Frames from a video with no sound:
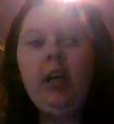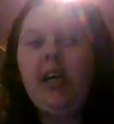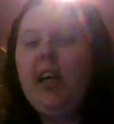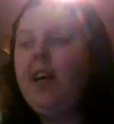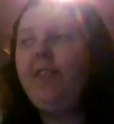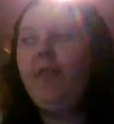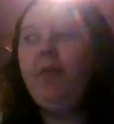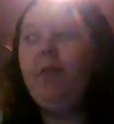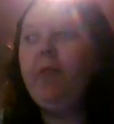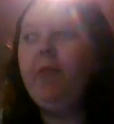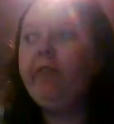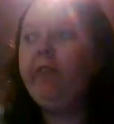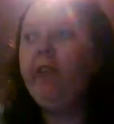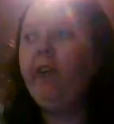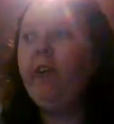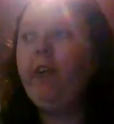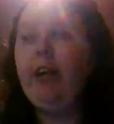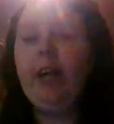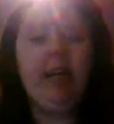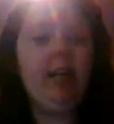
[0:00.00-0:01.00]
even
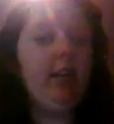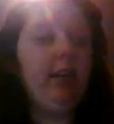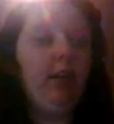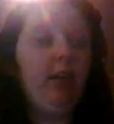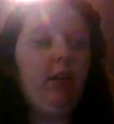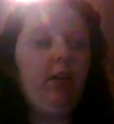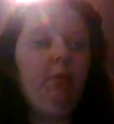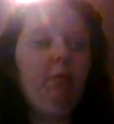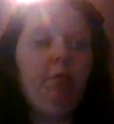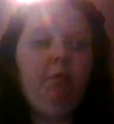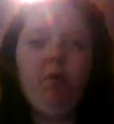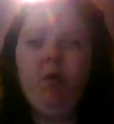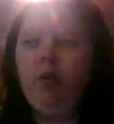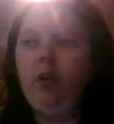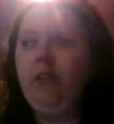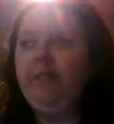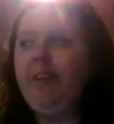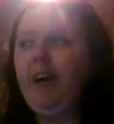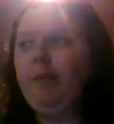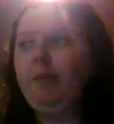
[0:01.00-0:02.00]
before I had the
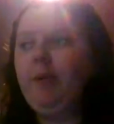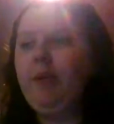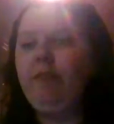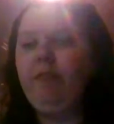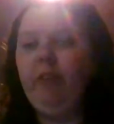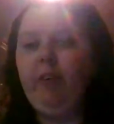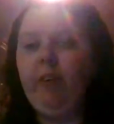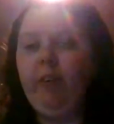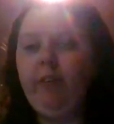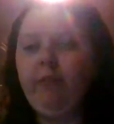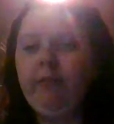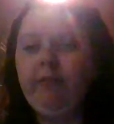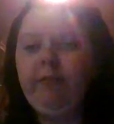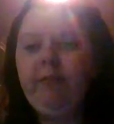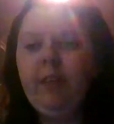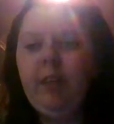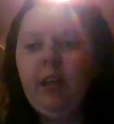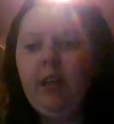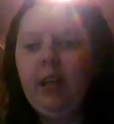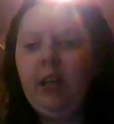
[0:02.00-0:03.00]
ball of happy floof,